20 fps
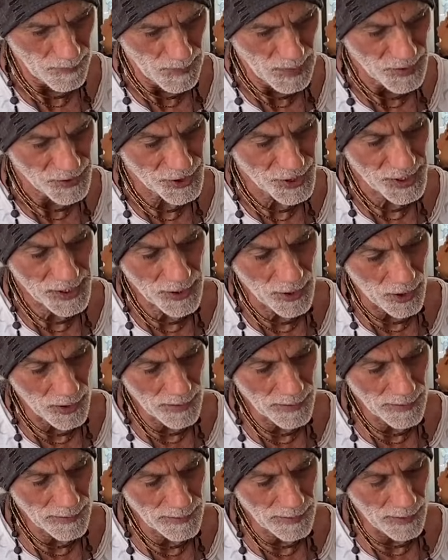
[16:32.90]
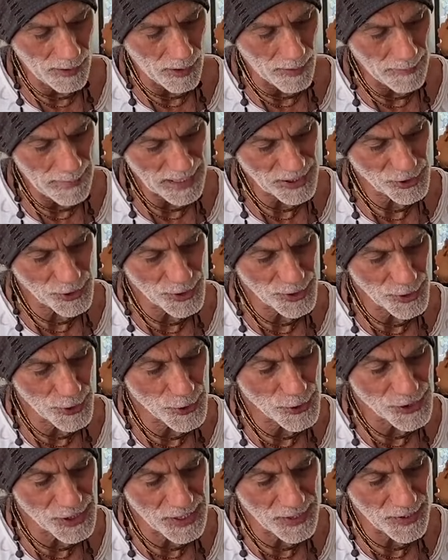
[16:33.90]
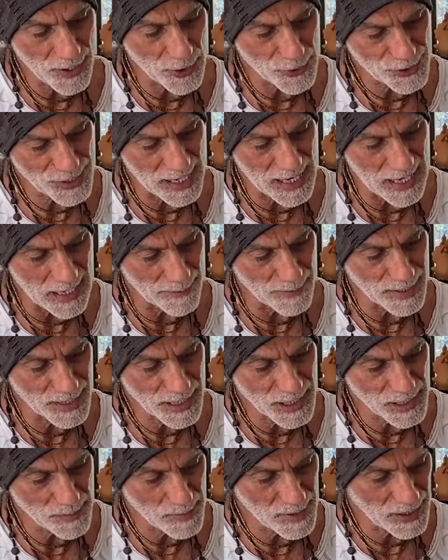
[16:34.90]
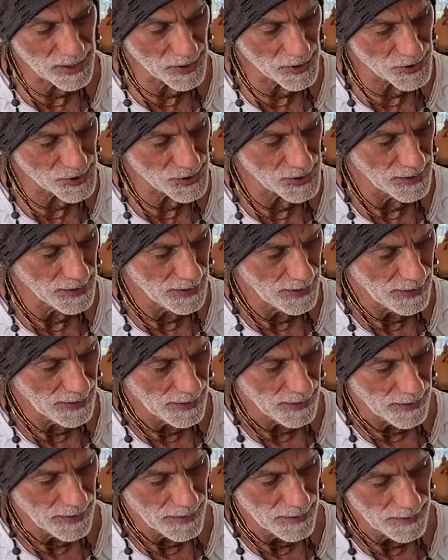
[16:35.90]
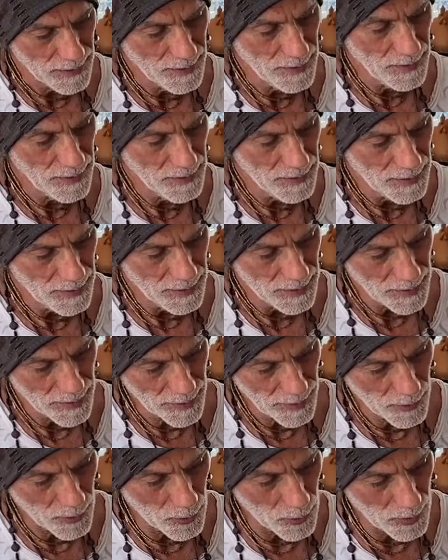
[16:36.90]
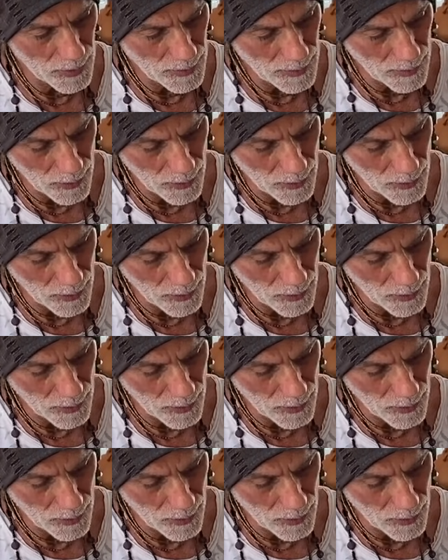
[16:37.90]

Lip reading: See, I'm actually using those harmonies because all